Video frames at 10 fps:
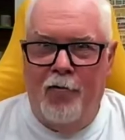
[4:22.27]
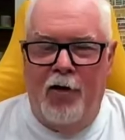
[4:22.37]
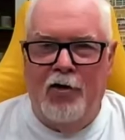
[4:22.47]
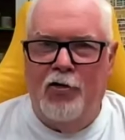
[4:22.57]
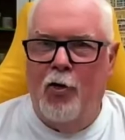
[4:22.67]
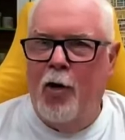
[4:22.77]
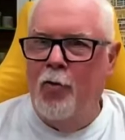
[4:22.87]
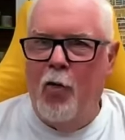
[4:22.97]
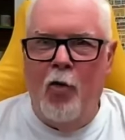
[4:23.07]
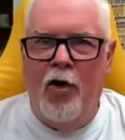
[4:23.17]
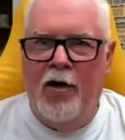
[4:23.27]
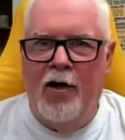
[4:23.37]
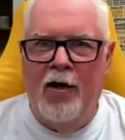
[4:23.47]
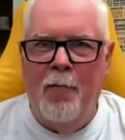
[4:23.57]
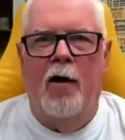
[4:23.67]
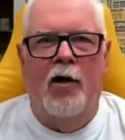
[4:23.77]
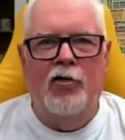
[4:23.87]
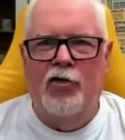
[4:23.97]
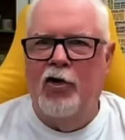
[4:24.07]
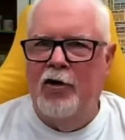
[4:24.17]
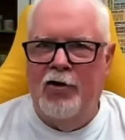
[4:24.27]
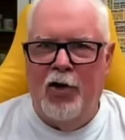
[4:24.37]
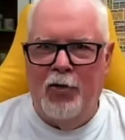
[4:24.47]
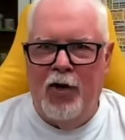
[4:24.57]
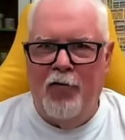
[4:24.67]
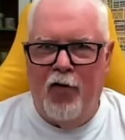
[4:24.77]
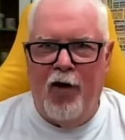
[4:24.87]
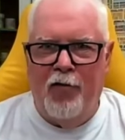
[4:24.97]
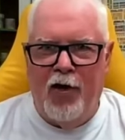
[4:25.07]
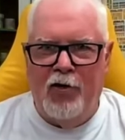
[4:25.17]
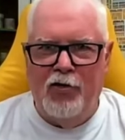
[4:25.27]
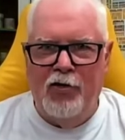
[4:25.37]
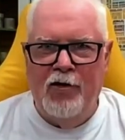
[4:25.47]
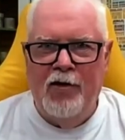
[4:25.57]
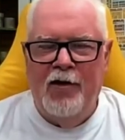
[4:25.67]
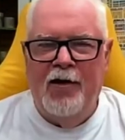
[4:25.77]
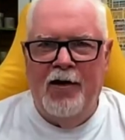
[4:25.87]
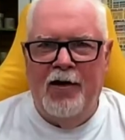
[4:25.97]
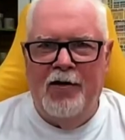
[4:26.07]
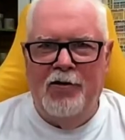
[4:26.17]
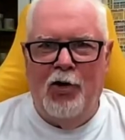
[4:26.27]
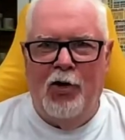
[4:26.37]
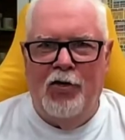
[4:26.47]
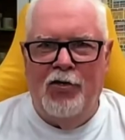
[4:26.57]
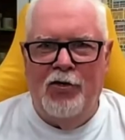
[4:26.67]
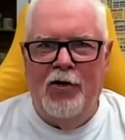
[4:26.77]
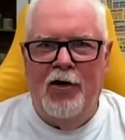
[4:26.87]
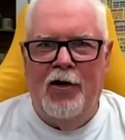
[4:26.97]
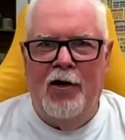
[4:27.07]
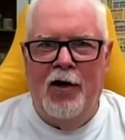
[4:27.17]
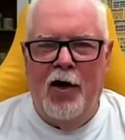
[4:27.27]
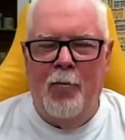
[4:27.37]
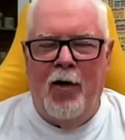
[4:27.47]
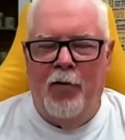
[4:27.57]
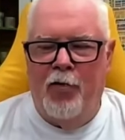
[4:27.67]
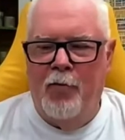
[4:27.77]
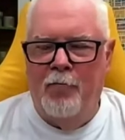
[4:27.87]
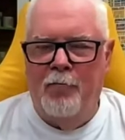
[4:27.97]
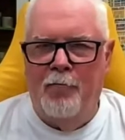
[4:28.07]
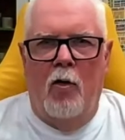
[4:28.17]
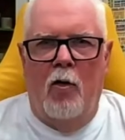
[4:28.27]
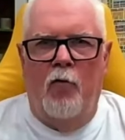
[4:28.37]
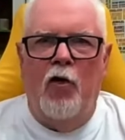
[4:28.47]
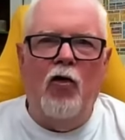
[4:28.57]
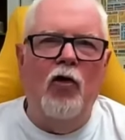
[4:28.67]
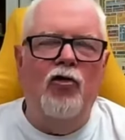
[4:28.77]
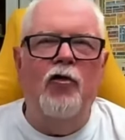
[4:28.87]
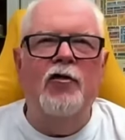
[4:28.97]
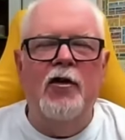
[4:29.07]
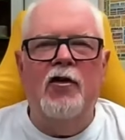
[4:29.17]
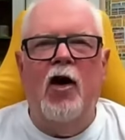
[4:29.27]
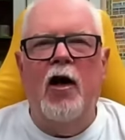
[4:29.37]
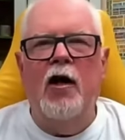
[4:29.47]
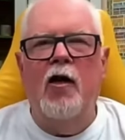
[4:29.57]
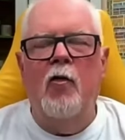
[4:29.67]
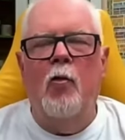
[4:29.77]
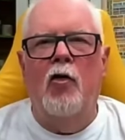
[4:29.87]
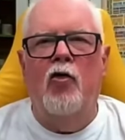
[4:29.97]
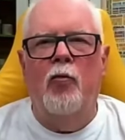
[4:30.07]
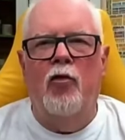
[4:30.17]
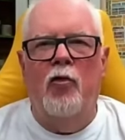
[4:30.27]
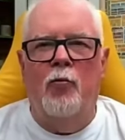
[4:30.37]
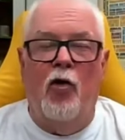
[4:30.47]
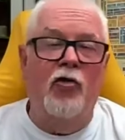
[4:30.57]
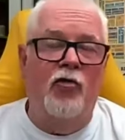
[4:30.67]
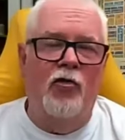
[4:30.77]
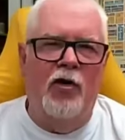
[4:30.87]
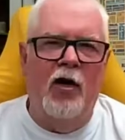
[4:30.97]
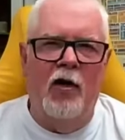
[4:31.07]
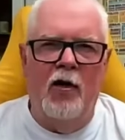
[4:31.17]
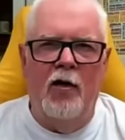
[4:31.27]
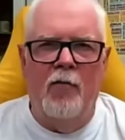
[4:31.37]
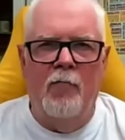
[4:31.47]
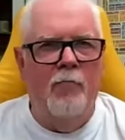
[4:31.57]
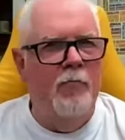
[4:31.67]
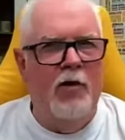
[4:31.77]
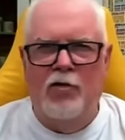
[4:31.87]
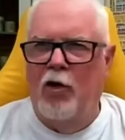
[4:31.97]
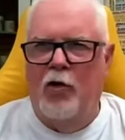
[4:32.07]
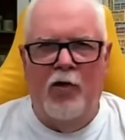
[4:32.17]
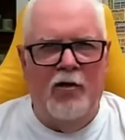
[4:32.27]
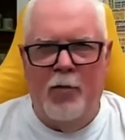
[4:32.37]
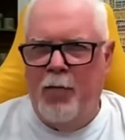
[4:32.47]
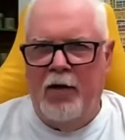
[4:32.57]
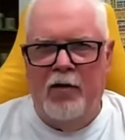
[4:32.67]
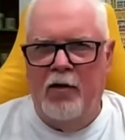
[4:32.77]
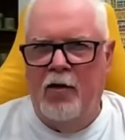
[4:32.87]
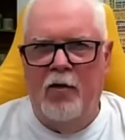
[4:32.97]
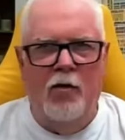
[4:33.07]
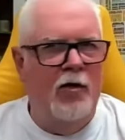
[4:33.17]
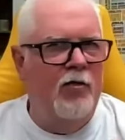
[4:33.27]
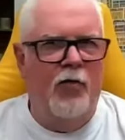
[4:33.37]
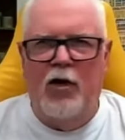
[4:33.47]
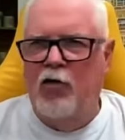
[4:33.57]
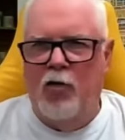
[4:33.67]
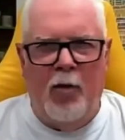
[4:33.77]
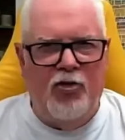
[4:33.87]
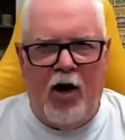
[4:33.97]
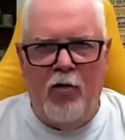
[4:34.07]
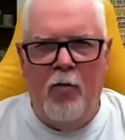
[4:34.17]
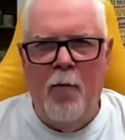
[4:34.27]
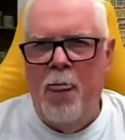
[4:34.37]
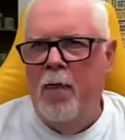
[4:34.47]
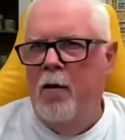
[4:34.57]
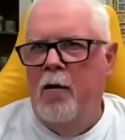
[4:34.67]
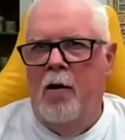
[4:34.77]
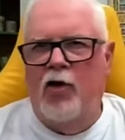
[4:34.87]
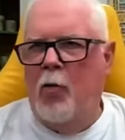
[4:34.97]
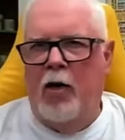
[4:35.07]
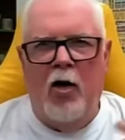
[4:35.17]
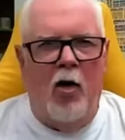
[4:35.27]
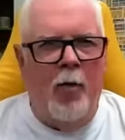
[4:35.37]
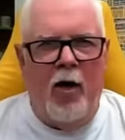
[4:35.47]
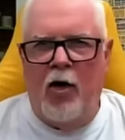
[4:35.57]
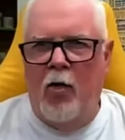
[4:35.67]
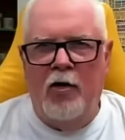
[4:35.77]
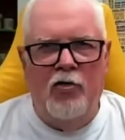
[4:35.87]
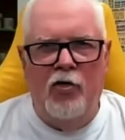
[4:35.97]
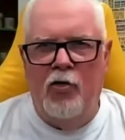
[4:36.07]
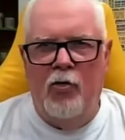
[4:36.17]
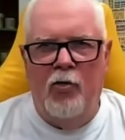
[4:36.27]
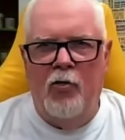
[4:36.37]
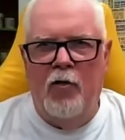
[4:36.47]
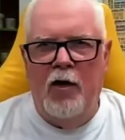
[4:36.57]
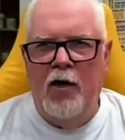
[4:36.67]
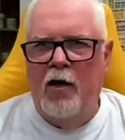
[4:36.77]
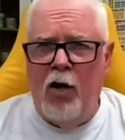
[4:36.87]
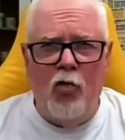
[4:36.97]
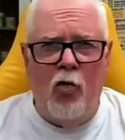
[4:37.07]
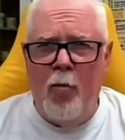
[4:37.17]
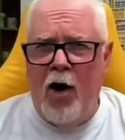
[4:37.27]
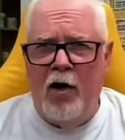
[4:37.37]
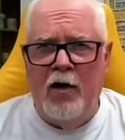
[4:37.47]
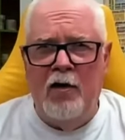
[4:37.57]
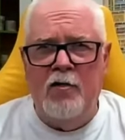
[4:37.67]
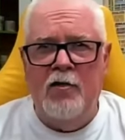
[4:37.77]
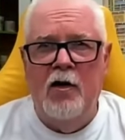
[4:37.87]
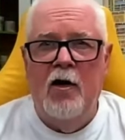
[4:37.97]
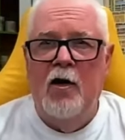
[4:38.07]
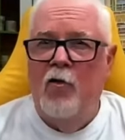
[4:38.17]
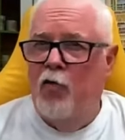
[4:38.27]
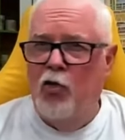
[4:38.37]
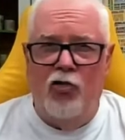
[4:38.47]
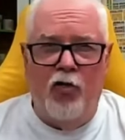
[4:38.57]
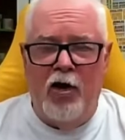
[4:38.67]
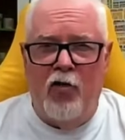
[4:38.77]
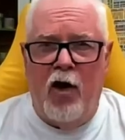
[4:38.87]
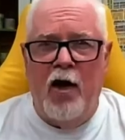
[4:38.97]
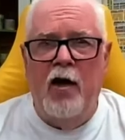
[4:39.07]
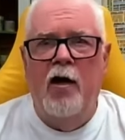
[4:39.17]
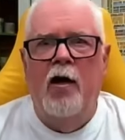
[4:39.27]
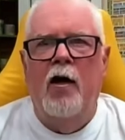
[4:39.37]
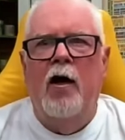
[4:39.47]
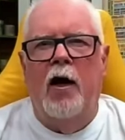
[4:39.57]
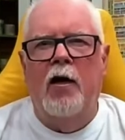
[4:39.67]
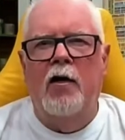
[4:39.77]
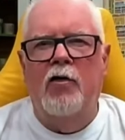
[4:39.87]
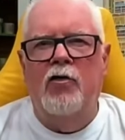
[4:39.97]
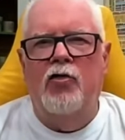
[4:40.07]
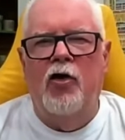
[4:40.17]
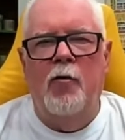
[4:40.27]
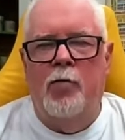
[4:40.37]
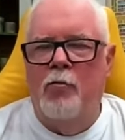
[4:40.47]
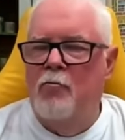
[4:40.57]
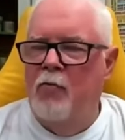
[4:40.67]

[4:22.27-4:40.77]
right? So I'm not working, and I certainly don't get $5,000 a month. For groceries and dining, local produce here, there's a lot of it. It's abundant. There's videos on my channel. Check one out about going to the local markets. Food is really great, and it is cheap.